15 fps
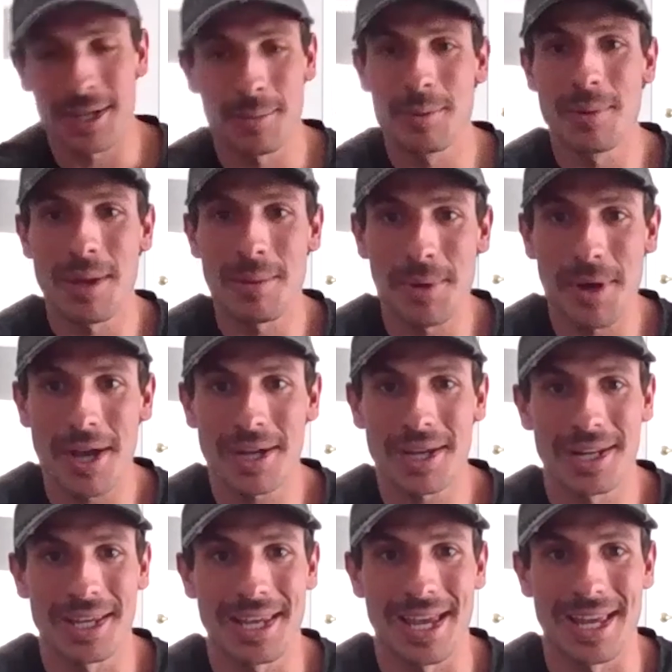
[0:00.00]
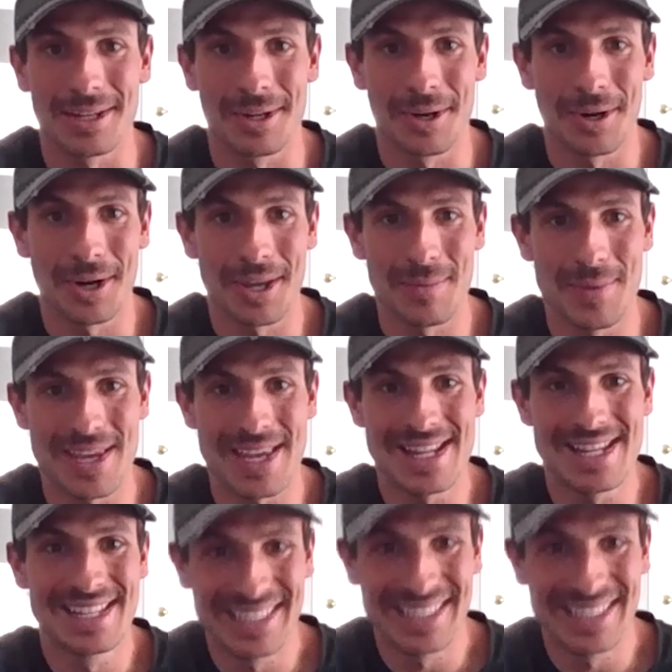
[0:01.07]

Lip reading: them in my pocket again. You know what I mean?